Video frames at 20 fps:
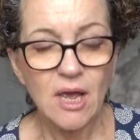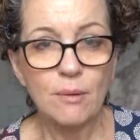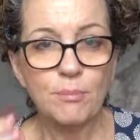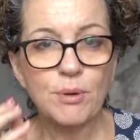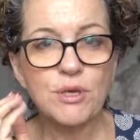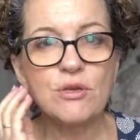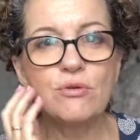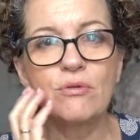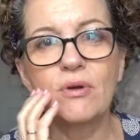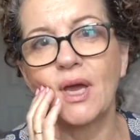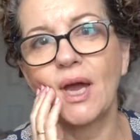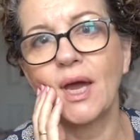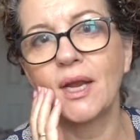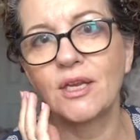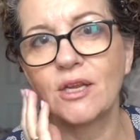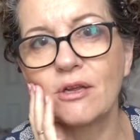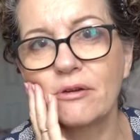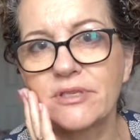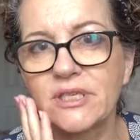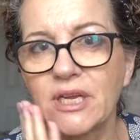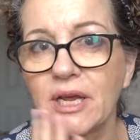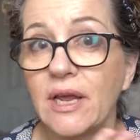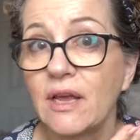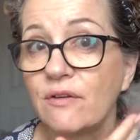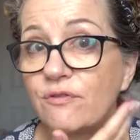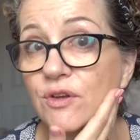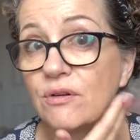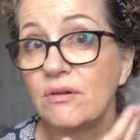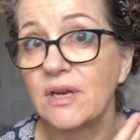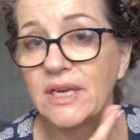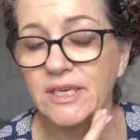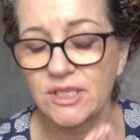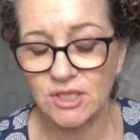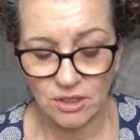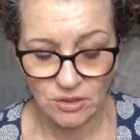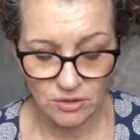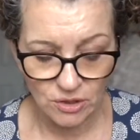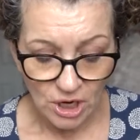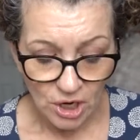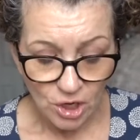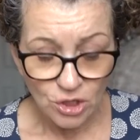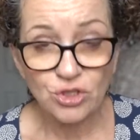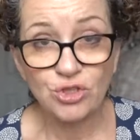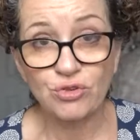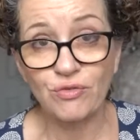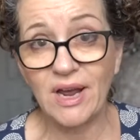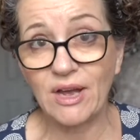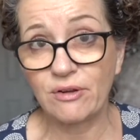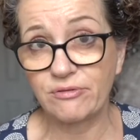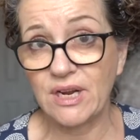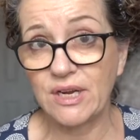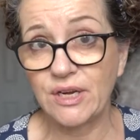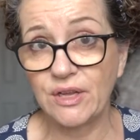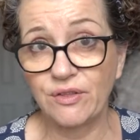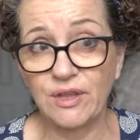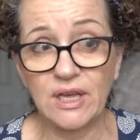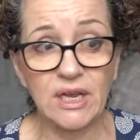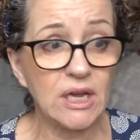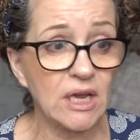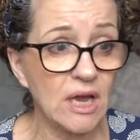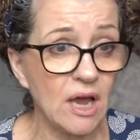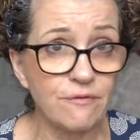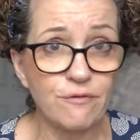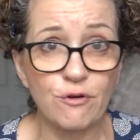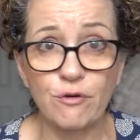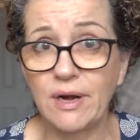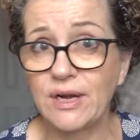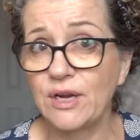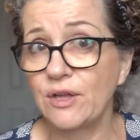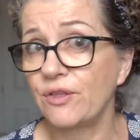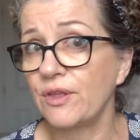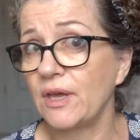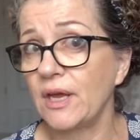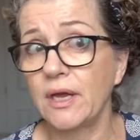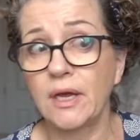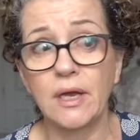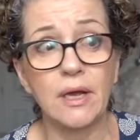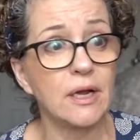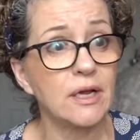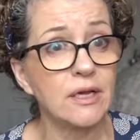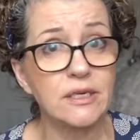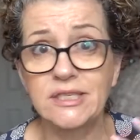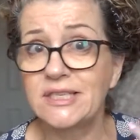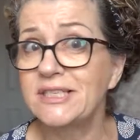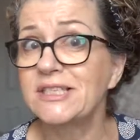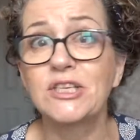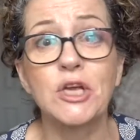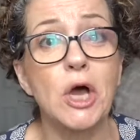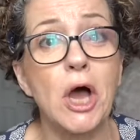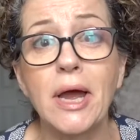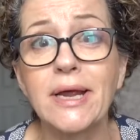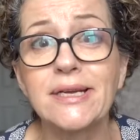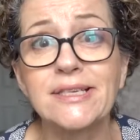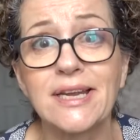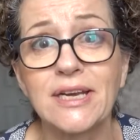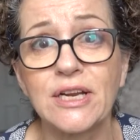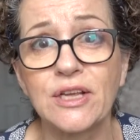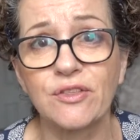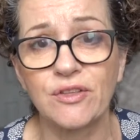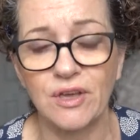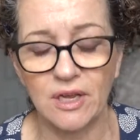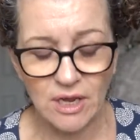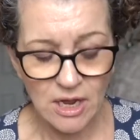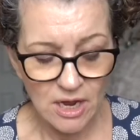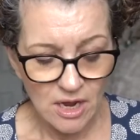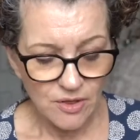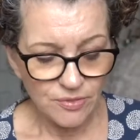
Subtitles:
but you can use it if you need to shroud anything, cover anything, disguise anything.